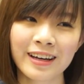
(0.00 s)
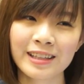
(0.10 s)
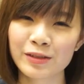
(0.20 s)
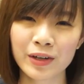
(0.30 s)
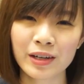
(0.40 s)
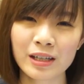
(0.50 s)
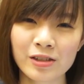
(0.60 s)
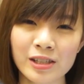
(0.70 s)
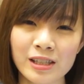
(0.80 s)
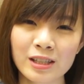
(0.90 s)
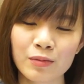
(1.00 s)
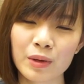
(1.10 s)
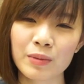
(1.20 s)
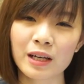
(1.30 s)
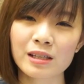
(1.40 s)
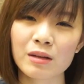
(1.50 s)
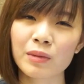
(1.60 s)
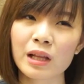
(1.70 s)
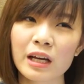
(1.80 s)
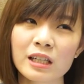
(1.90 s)
It's very interesting to me because in
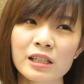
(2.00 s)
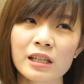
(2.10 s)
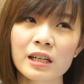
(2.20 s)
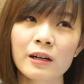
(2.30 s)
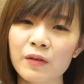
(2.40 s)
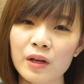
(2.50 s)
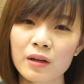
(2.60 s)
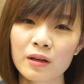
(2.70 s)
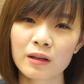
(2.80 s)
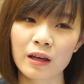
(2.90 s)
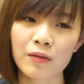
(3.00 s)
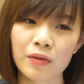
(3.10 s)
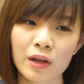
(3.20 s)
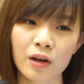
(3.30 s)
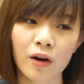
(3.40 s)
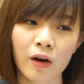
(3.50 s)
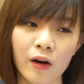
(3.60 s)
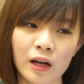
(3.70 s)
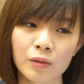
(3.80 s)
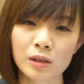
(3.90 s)
Malaysia, even if the
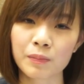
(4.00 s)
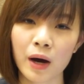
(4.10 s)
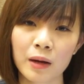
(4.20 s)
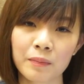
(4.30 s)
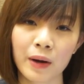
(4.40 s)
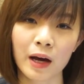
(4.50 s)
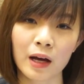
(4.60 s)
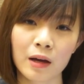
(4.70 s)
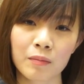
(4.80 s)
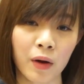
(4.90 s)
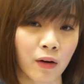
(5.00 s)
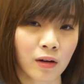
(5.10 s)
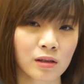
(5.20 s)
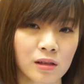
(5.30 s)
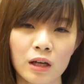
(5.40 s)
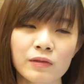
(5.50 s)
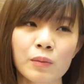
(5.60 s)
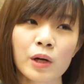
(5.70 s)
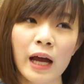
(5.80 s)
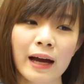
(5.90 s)
car was bought by parents, if
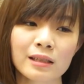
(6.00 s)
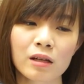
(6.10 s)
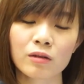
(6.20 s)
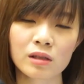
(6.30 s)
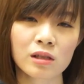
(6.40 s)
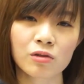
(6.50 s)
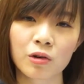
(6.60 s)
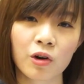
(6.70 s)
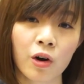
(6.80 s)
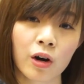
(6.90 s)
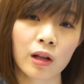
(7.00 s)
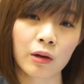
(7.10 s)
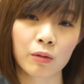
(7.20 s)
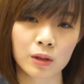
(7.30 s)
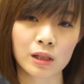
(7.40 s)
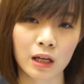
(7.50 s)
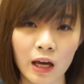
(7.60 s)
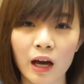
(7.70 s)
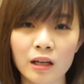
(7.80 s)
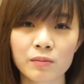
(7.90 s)
someone asks, oh, is this your car? Like, we would say,
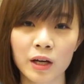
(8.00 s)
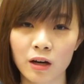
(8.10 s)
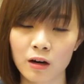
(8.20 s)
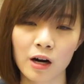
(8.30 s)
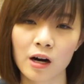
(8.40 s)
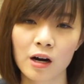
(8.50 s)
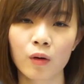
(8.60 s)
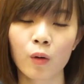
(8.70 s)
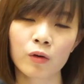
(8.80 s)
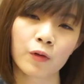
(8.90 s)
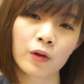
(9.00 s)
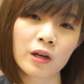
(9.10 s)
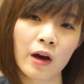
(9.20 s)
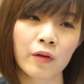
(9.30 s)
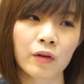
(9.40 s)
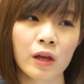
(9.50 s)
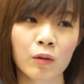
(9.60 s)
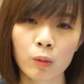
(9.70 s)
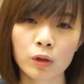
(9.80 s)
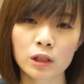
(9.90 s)
yeah, it's my car. Or for the other thing,
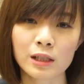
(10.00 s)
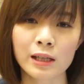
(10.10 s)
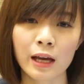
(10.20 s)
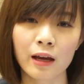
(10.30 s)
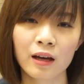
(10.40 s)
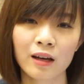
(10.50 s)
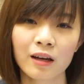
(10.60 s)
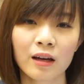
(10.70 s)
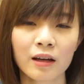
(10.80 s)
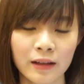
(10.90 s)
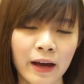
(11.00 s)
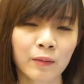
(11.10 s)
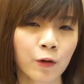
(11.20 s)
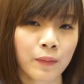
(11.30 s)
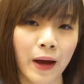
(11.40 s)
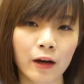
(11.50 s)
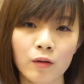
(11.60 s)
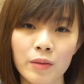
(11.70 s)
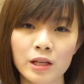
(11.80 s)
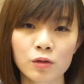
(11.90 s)
we would just say, yeah, I'm going back
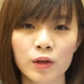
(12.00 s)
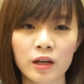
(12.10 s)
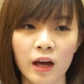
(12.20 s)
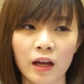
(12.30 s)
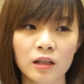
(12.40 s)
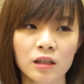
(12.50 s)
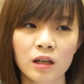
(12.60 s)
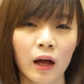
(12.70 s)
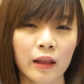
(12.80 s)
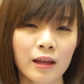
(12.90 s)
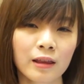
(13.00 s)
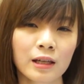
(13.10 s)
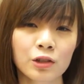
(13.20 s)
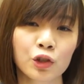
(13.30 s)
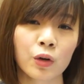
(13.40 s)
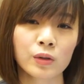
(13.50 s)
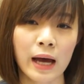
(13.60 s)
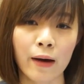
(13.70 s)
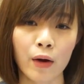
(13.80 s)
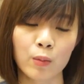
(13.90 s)
home this weekend. I think this shows
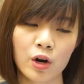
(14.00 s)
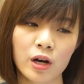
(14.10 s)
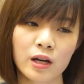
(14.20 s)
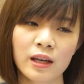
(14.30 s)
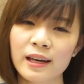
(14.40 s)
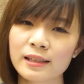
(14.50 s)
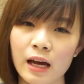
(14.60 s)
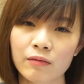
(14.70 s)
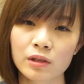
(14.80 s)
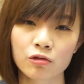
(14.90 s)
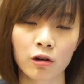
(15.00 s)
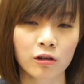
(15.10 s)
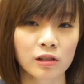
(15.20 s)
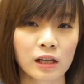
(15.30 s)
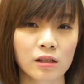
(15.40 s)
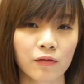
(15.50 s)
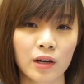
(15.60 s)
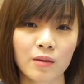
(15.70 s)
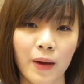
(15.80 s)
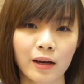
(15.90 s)
how American kids have a stronger sense of
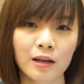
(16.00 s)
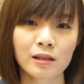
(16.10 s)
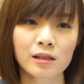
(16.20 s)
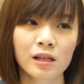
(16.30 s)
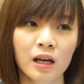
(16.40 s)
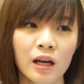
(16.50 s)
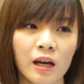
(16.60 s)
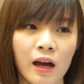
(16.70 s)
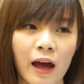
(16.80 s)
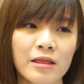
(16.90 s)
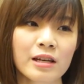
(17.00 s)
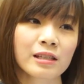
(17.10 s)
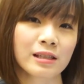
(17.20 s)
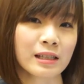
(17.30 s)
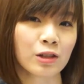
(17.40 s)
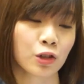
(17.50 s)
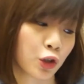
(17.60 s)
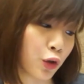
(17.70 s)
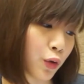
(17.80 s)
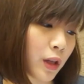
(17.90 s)
independence. And this leads
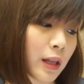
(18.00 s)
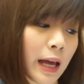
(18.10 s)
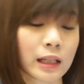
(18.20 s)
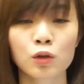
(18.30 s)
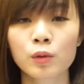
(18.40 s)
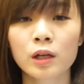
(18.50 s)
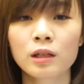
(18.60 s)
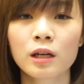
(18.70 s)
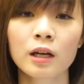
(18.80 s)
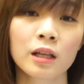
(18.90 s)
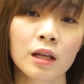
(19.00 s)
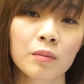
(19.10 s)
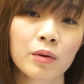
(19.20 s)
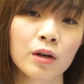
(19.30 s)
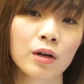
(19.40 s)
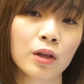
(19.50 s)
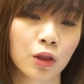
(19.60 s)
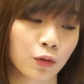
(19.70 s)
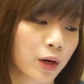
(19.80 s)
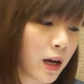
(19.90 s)
to the next one, number
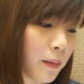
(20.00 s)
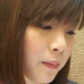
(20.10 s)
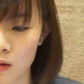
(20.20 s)
3.